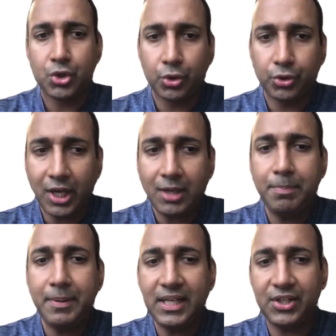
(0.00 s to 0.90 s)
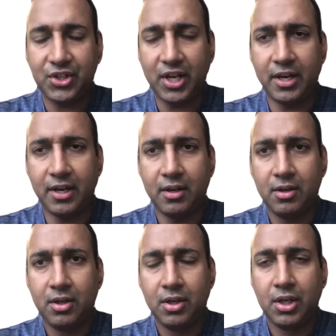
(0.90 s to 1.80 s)
So that being said,
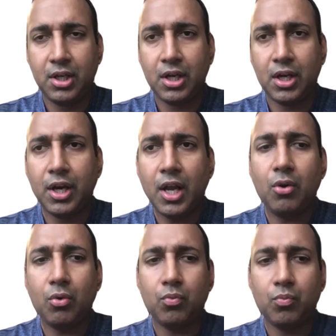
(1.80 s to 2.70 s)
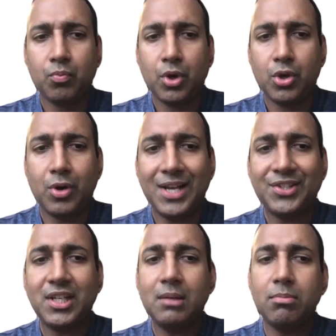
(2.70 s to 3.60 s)
now you're
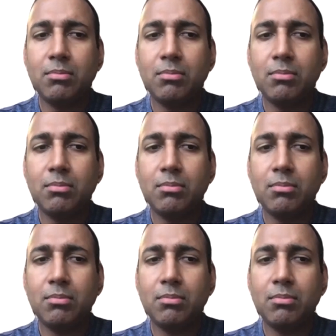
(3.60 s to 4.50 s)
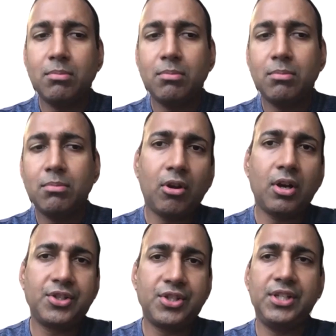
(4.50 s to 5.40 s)
asking about what are the AI
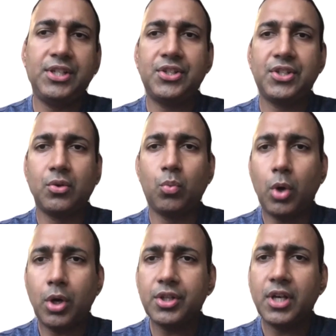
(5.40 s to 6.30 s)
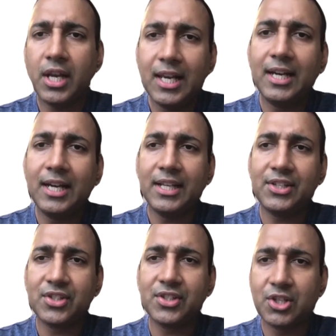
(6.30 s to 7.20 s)
technologies and what are the
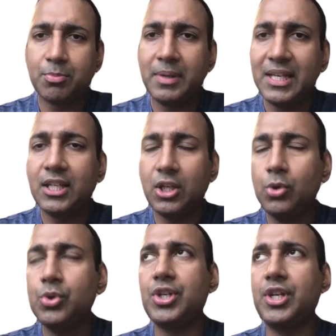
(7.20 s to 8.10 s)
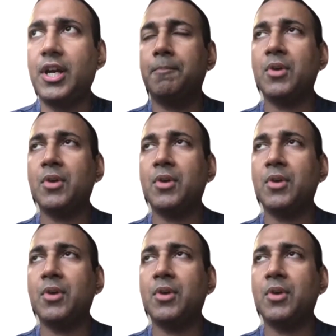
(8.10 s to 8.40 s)
analytics that's being used here.